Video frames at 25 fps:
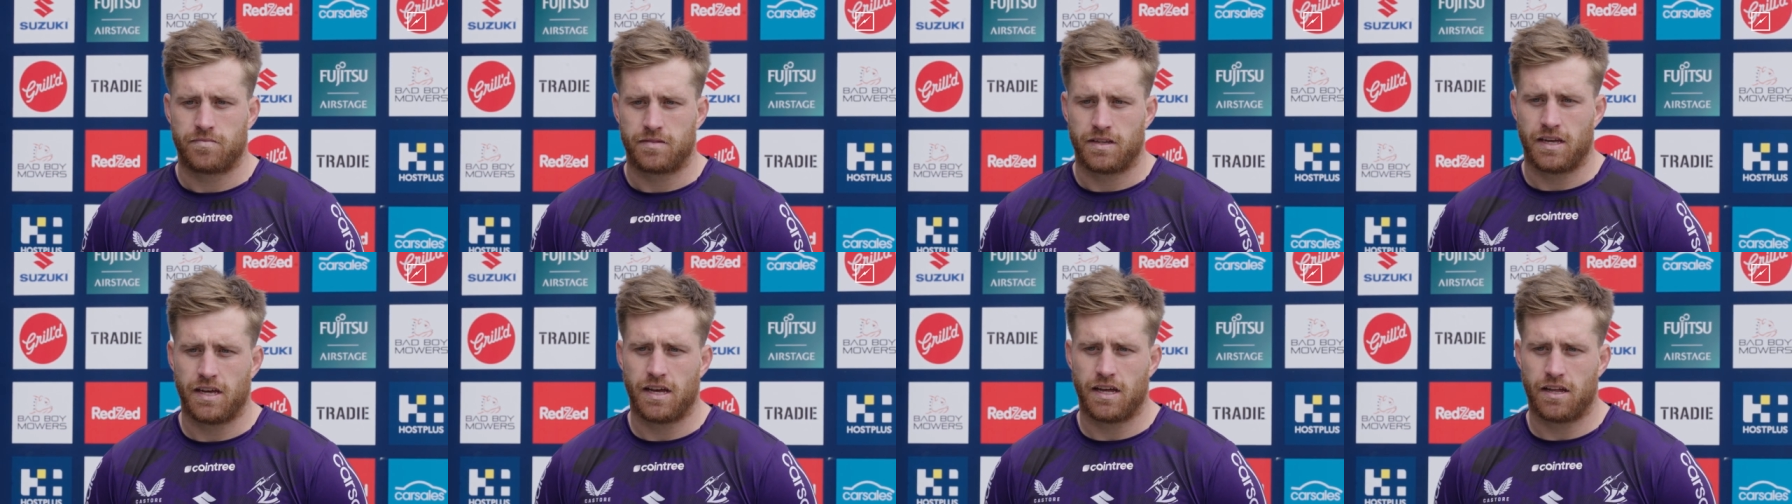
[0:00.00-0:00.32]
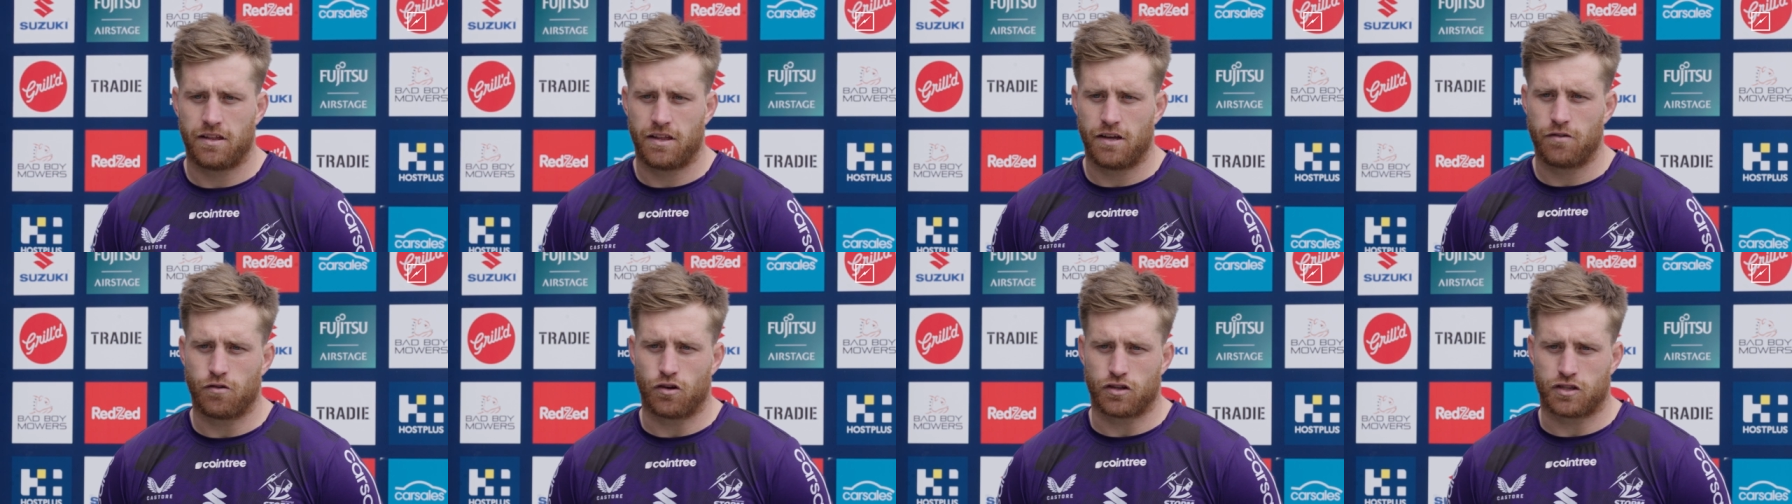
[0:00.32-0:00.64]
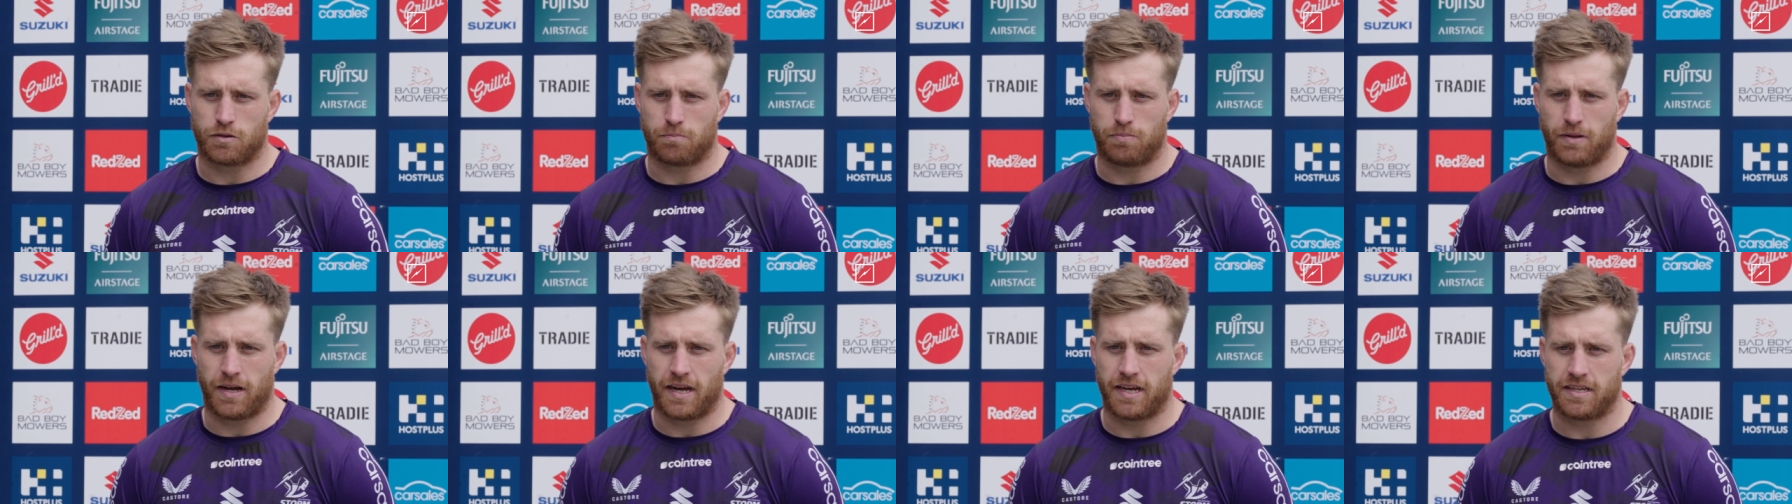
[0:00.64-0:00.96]
Yeah, they've got
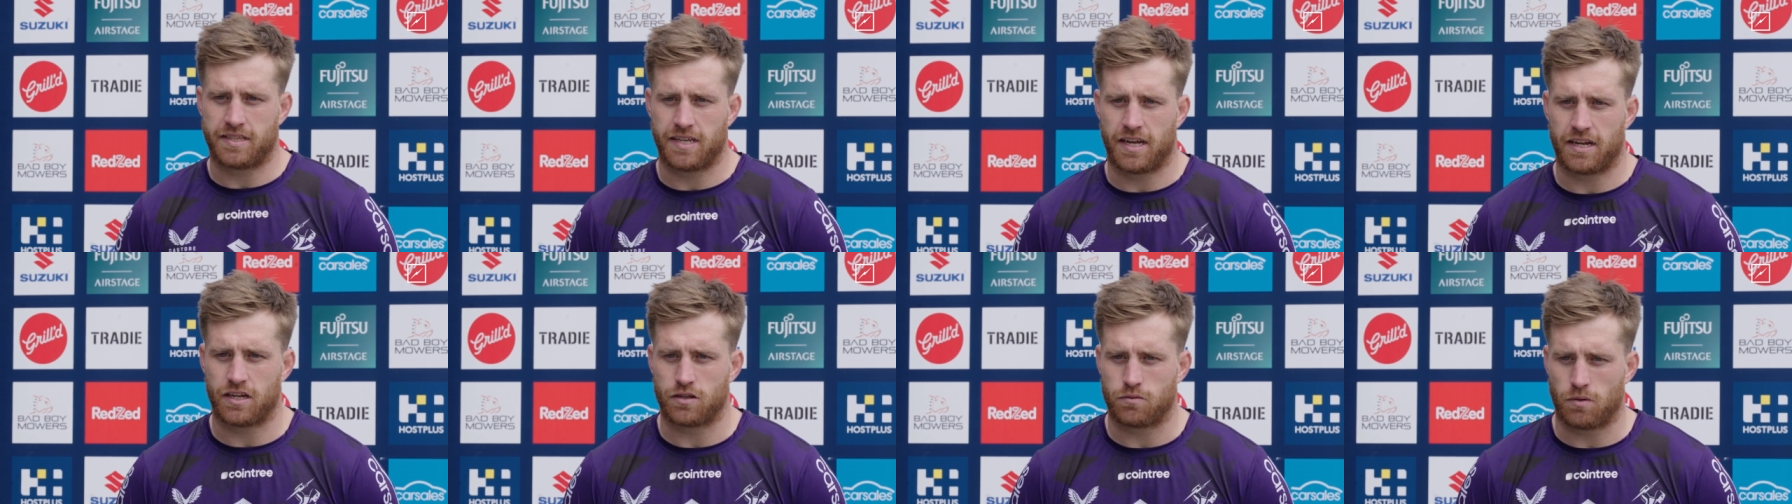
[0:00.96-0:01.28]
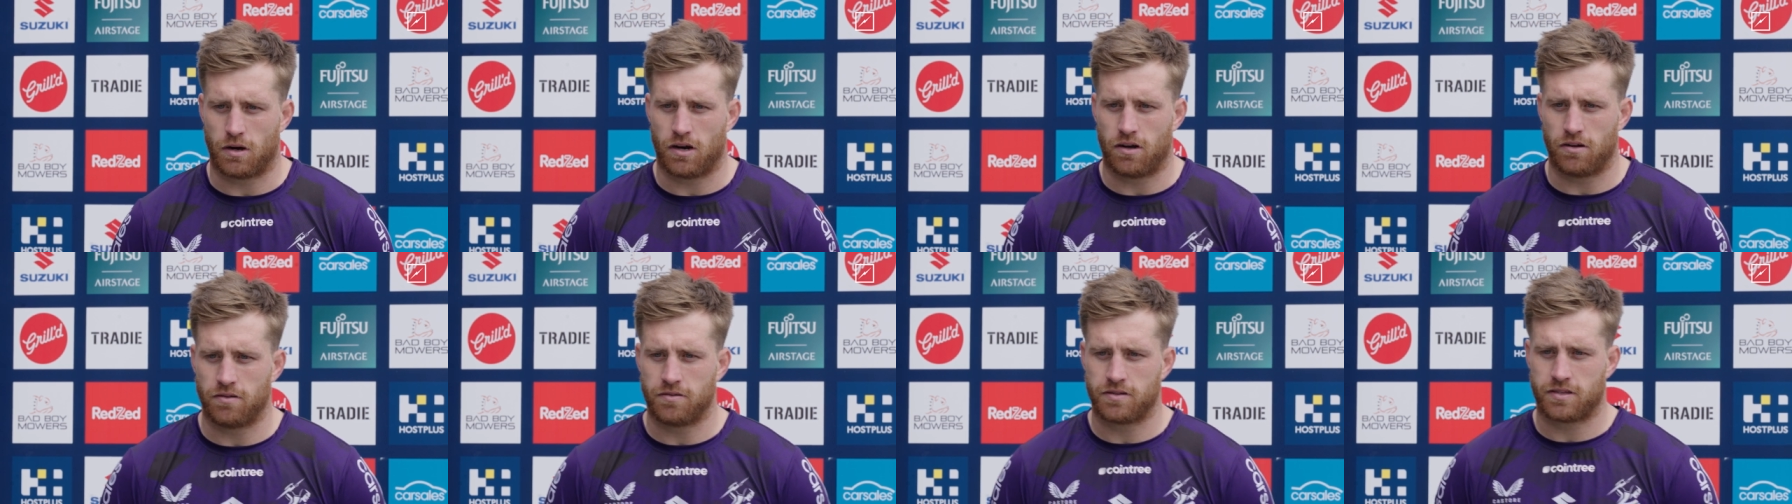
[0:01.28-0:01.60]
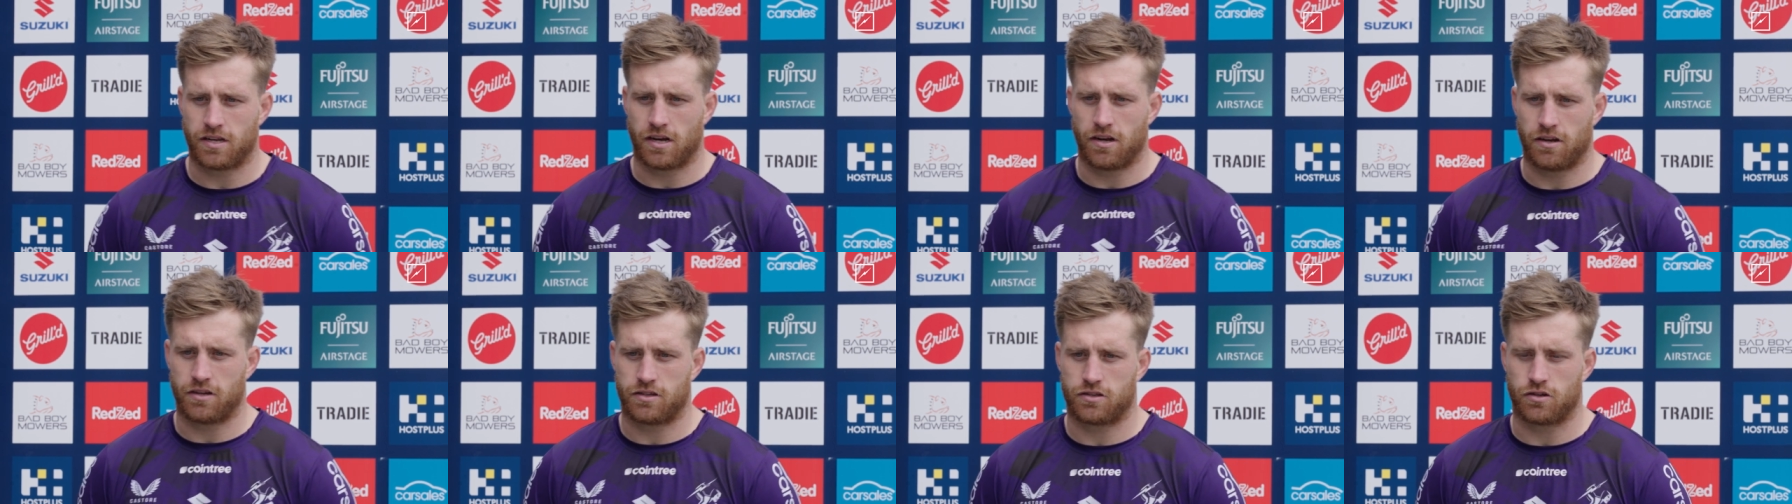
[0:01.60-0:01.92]
some players out as well,
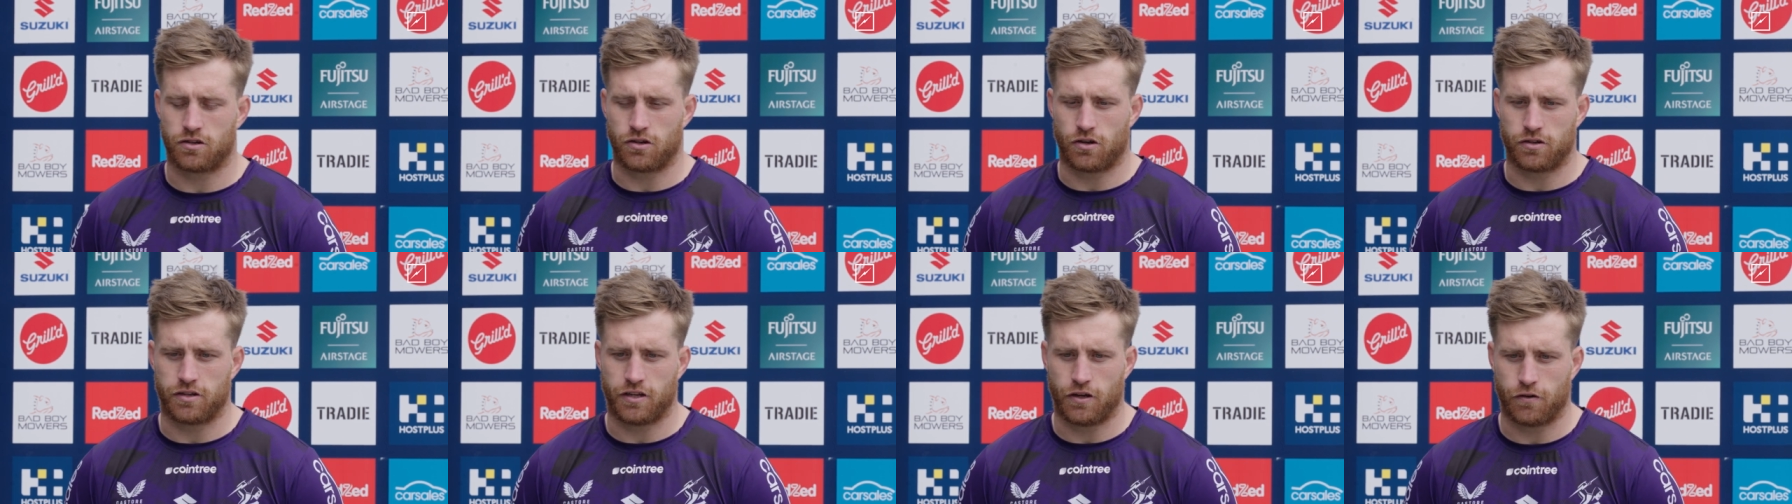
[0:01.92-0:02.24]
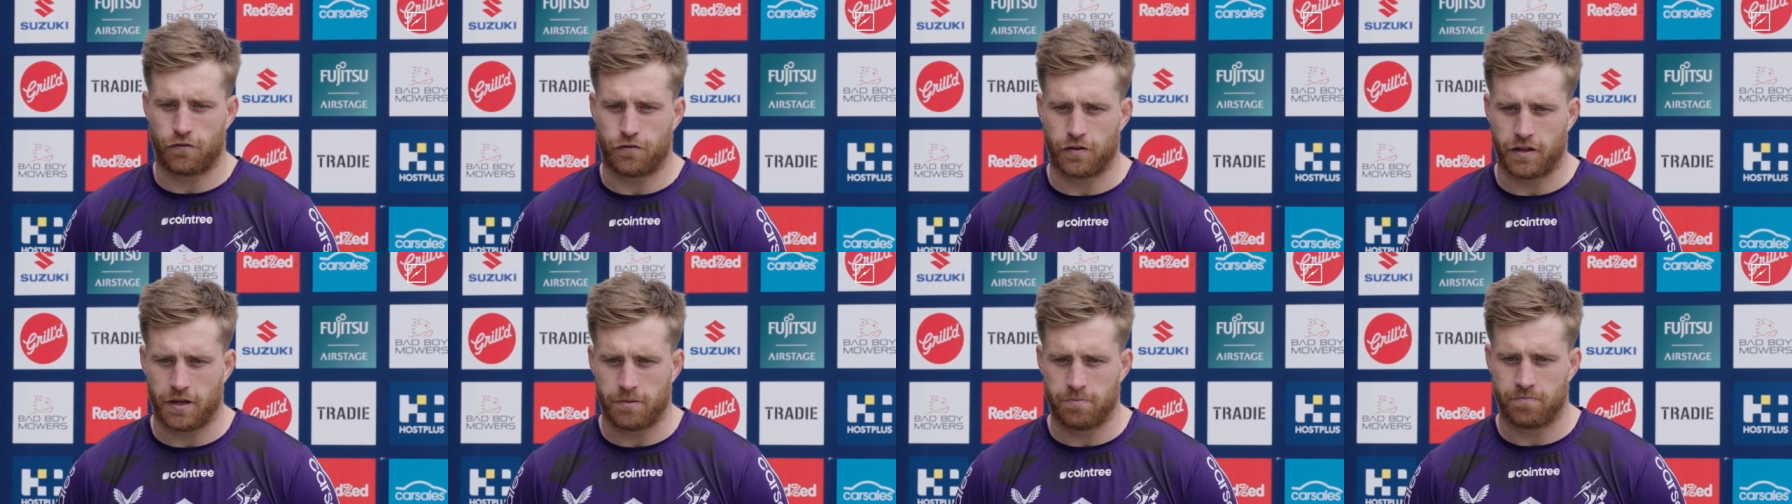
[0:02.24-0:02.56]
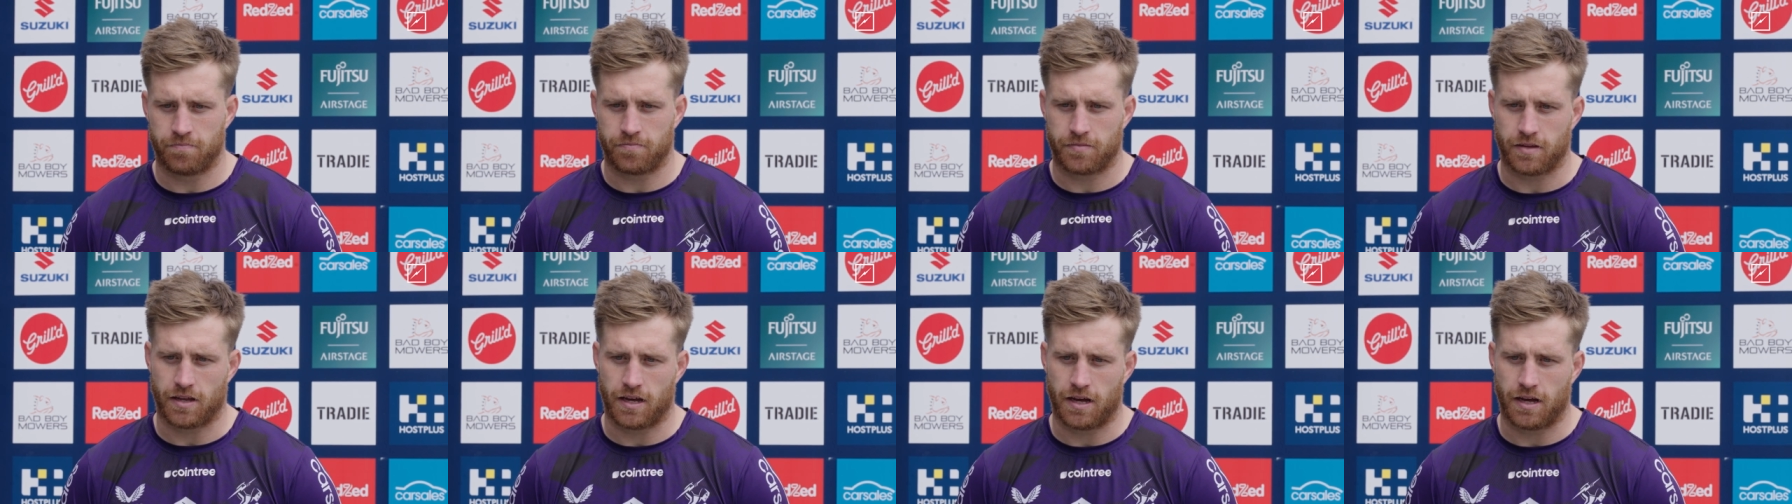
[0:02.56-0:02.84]
so it's not ideal for them.